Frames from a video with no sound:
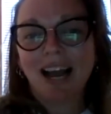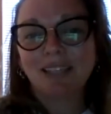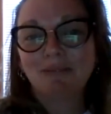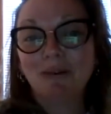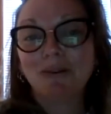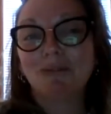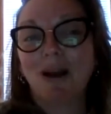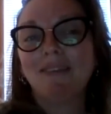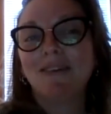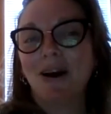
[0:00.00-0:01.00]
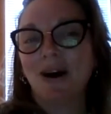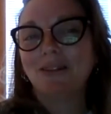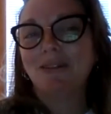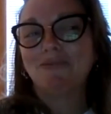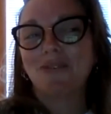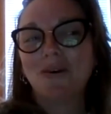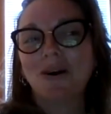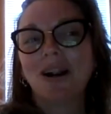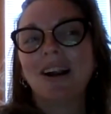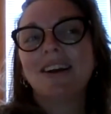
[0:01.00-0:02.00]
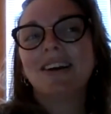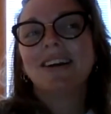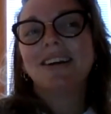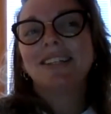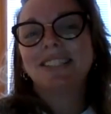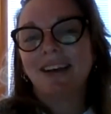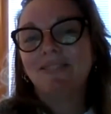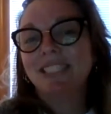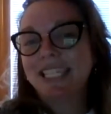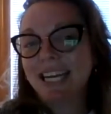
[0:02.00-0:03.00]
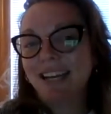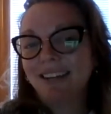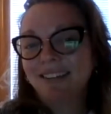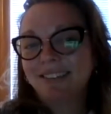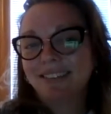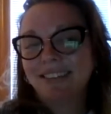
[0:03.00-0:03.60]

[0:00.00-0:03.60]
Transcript: as we were driving on the 417.